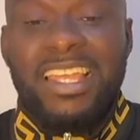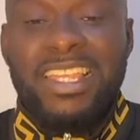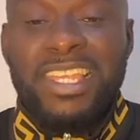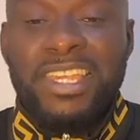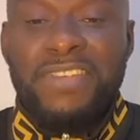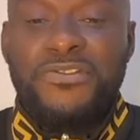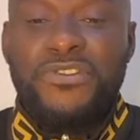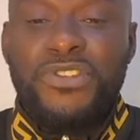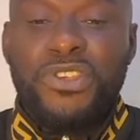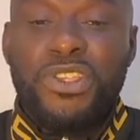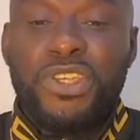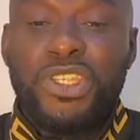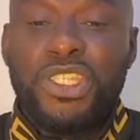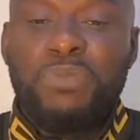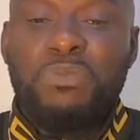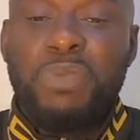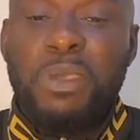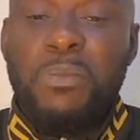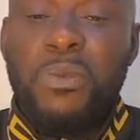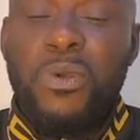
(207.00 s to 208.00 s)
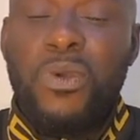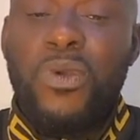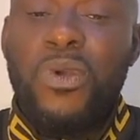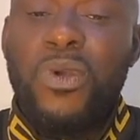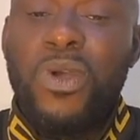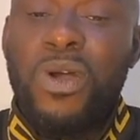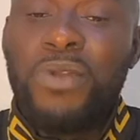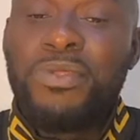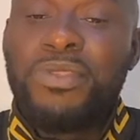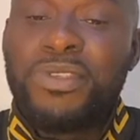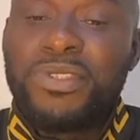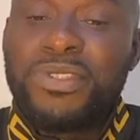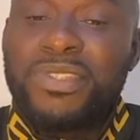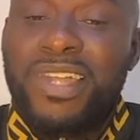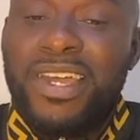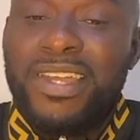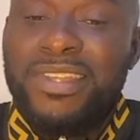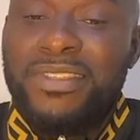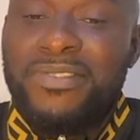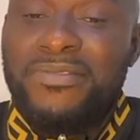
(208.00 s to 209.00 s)
Leave to those people who
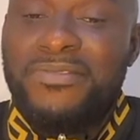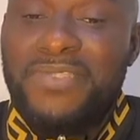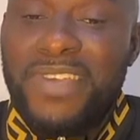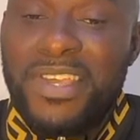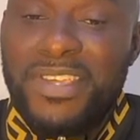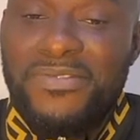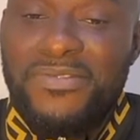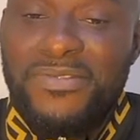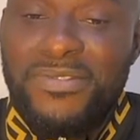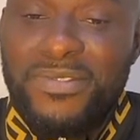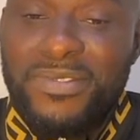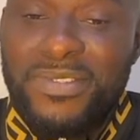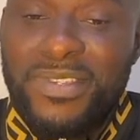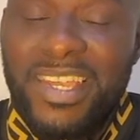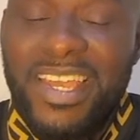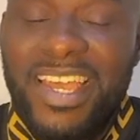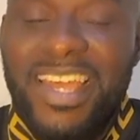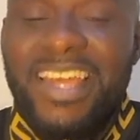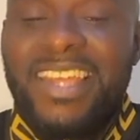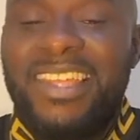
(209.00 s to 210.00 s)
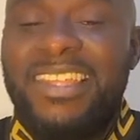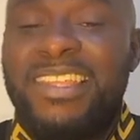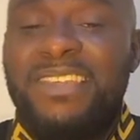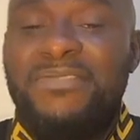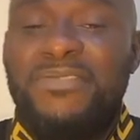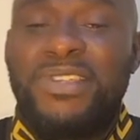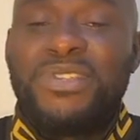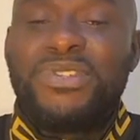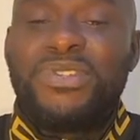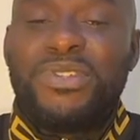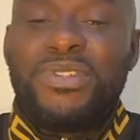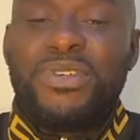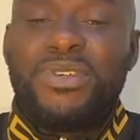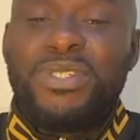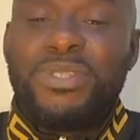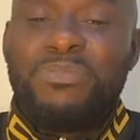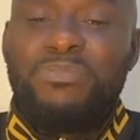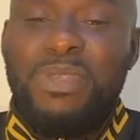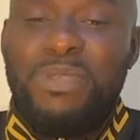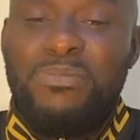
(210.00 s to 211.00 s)
understand the first fruit. Leave it to
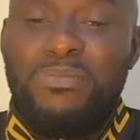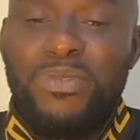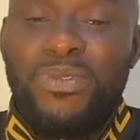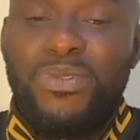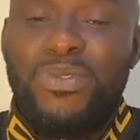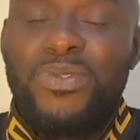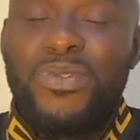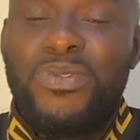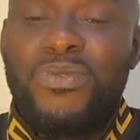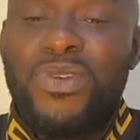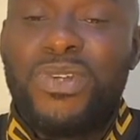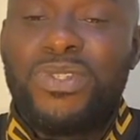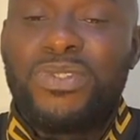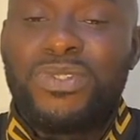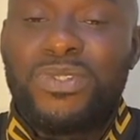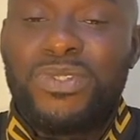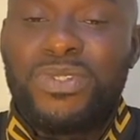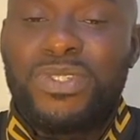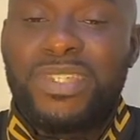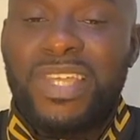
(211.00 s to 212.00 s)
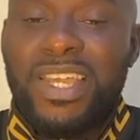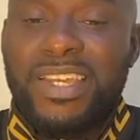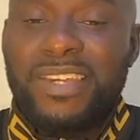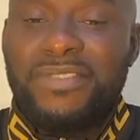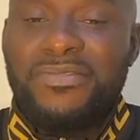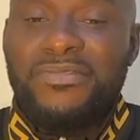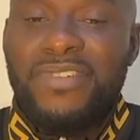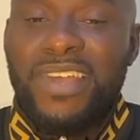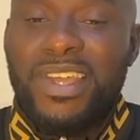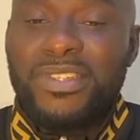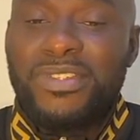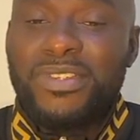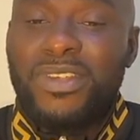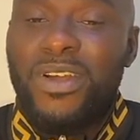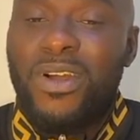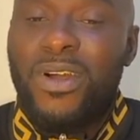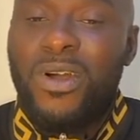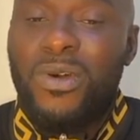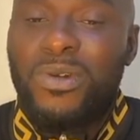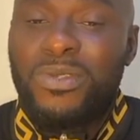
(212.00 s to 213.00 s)
those people who wants to sacrifice
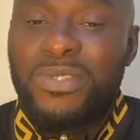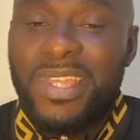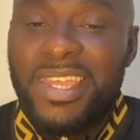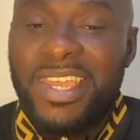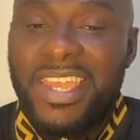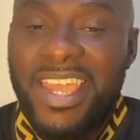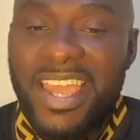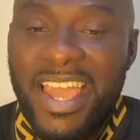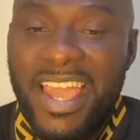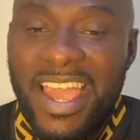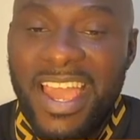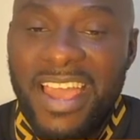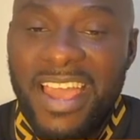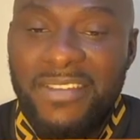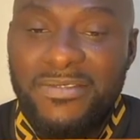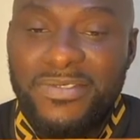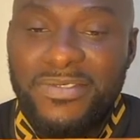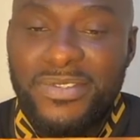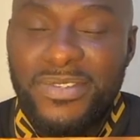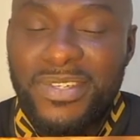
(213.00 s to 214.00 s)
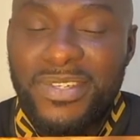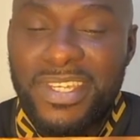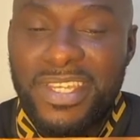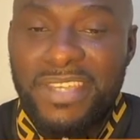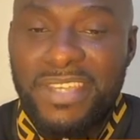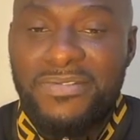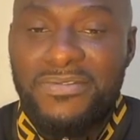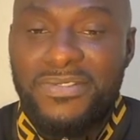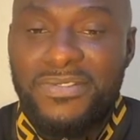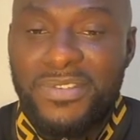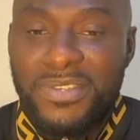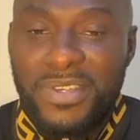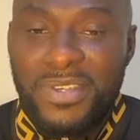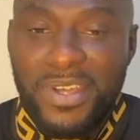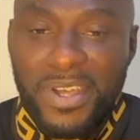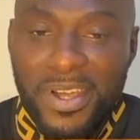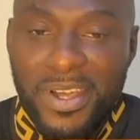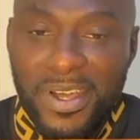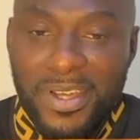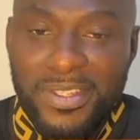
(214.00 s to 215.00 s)
all they have to give to
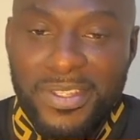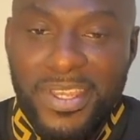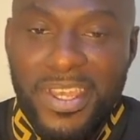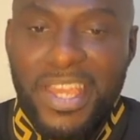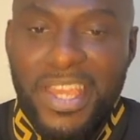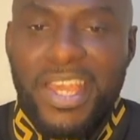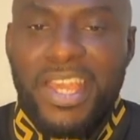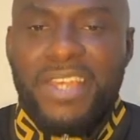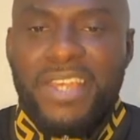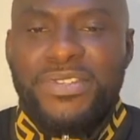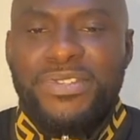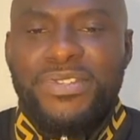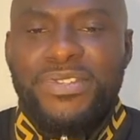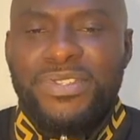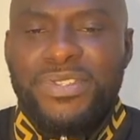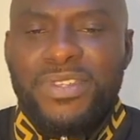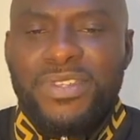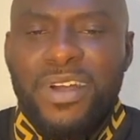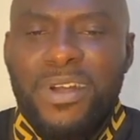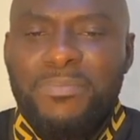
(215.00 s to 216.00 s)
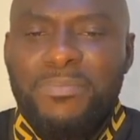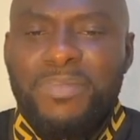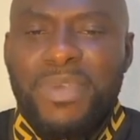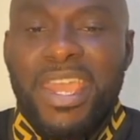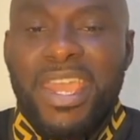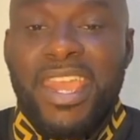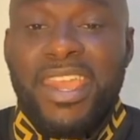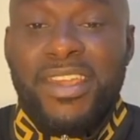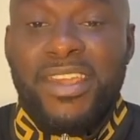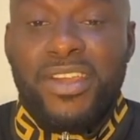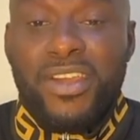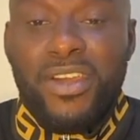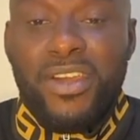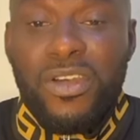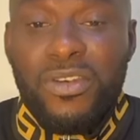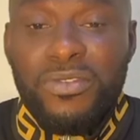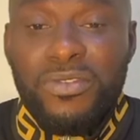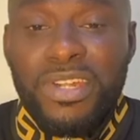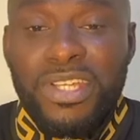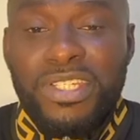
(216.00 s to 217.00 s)
God. Stop
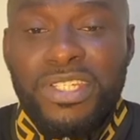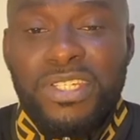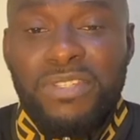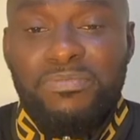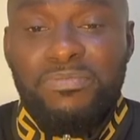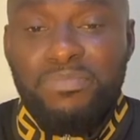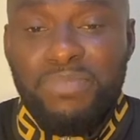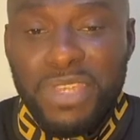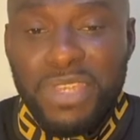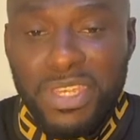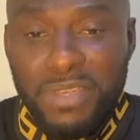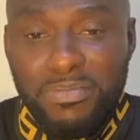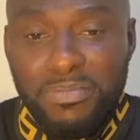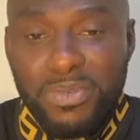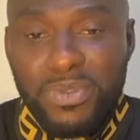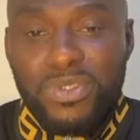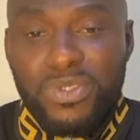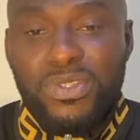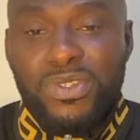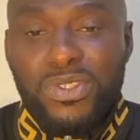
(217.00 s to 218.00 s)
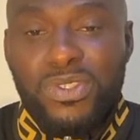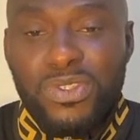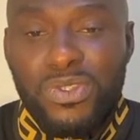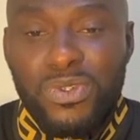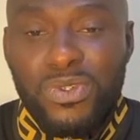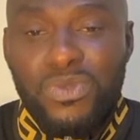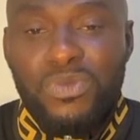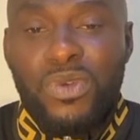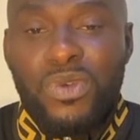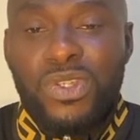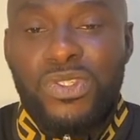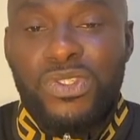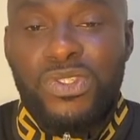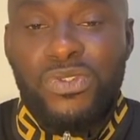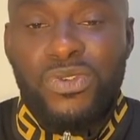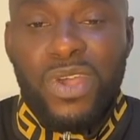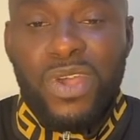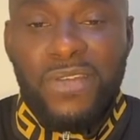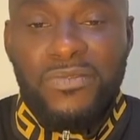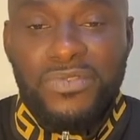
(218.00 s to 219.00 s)
encouraging people to do what
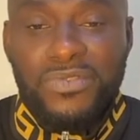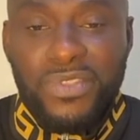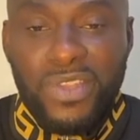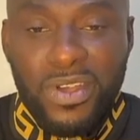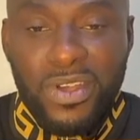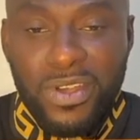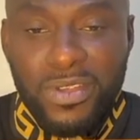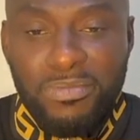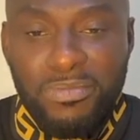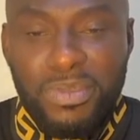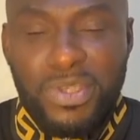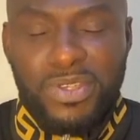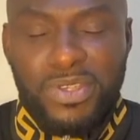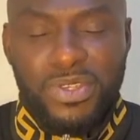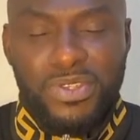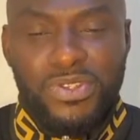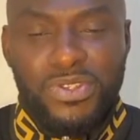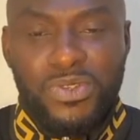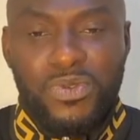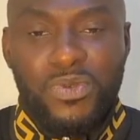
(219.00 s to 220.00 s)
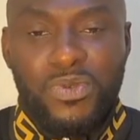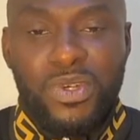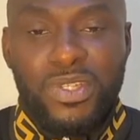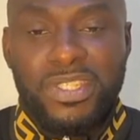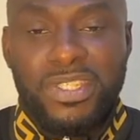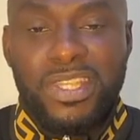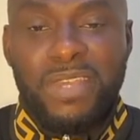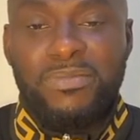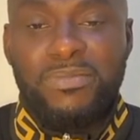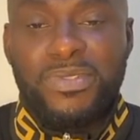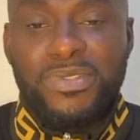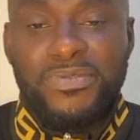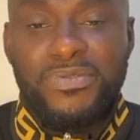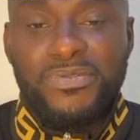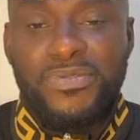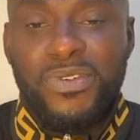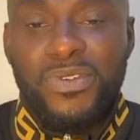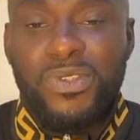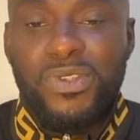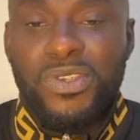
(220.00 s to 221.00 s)
you have done because you want them to
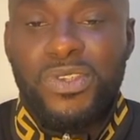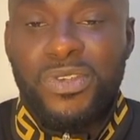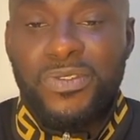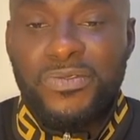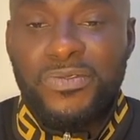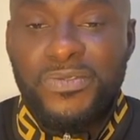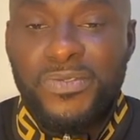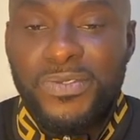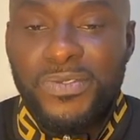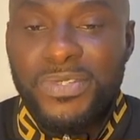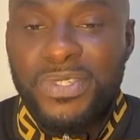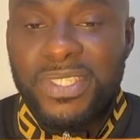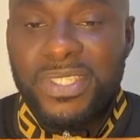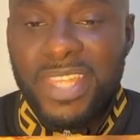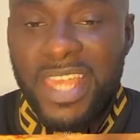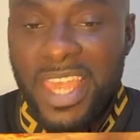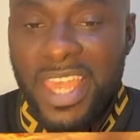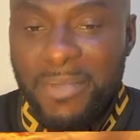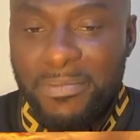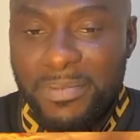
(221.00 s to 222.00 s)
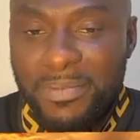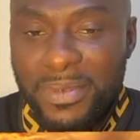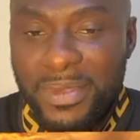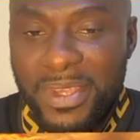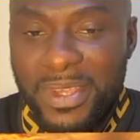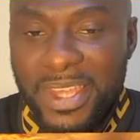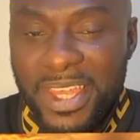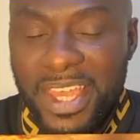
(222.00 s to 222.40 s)
follow your footstep.